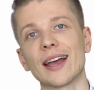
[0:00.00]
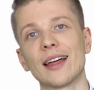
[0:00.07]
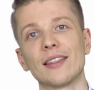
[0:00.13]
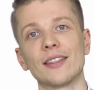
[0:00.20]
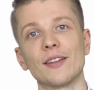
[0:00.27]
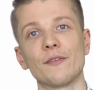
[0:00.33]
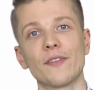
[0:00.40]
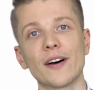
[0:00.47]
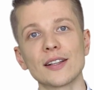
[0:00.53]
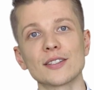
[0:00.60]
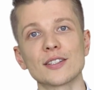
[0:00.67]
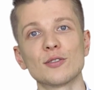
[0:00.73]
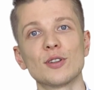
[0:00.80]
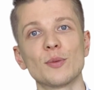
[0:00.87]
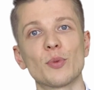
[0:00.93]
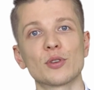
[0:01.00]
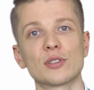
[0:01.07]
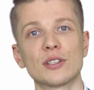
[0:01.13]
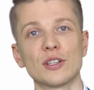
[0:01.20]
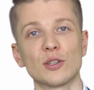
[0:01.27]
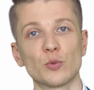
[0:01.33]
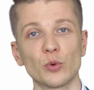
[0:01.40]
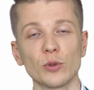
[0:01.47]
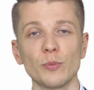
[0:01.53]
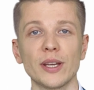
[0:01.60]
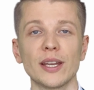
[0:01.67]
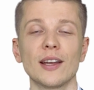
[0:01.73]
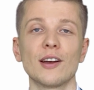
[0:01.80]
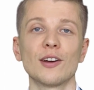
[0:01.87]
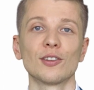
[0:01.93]
and the funds you deposited would
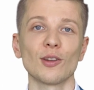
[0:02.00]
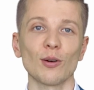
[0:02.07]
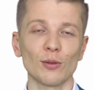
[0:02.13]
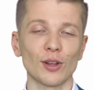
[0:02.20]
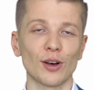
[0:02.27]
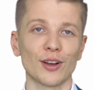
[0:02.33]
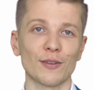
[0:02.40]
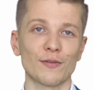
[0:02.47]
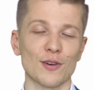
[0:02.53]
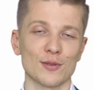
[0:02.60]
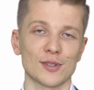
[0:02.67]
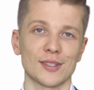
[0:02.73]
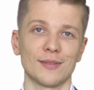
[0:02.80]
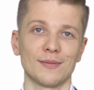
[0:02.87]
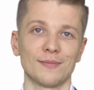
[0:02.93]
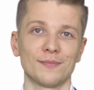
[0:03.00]
be no longer frozen.